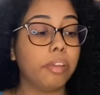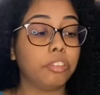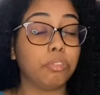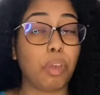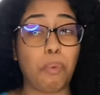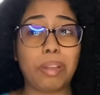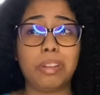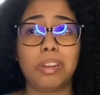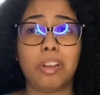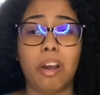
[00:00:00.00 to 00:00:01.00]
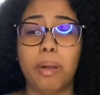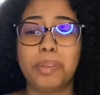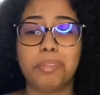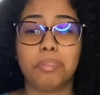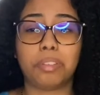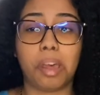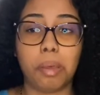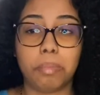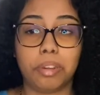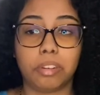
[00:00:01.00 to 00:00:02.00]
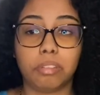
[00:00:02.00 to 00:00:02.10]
She was like, "Why you didn't call me when it was happening?"